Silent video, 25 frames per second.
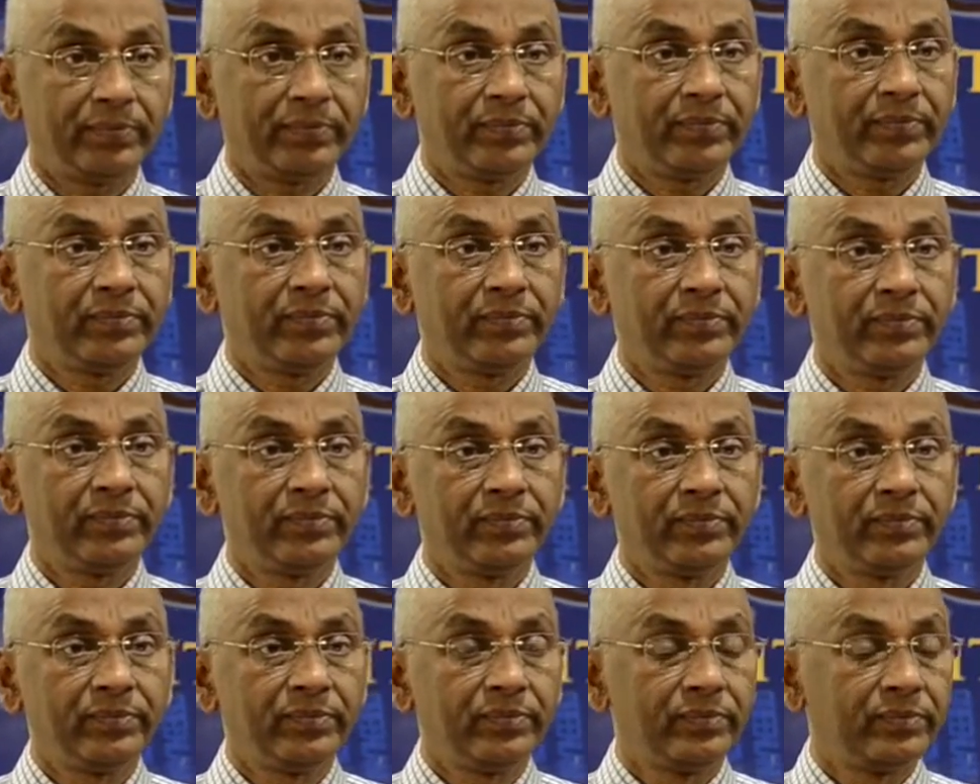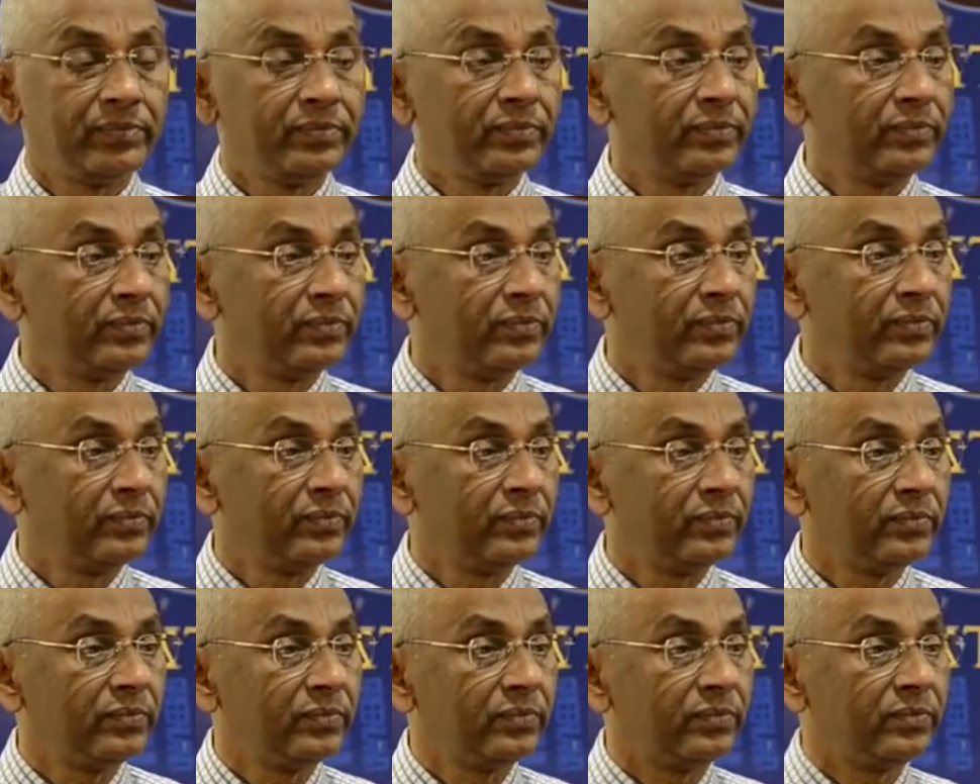
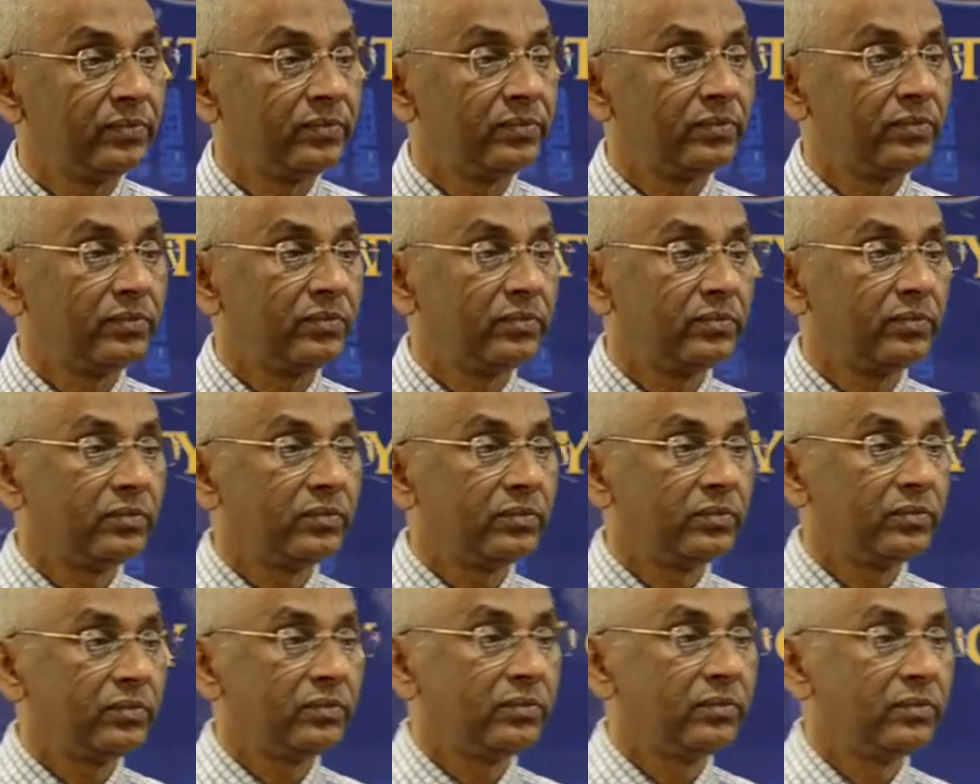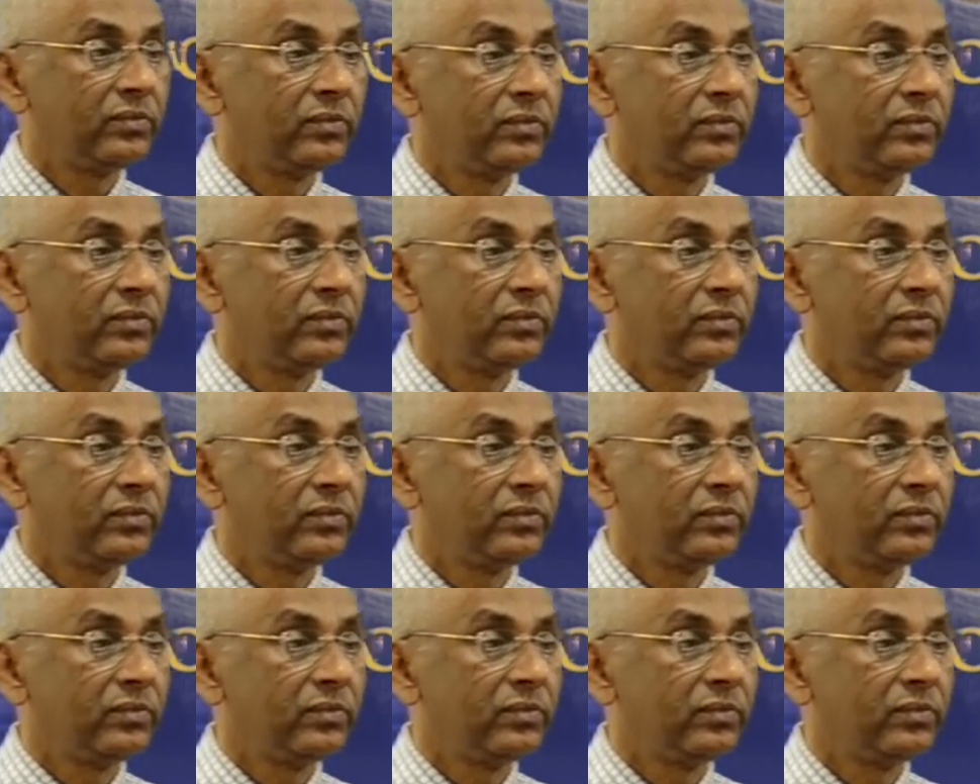[no speech]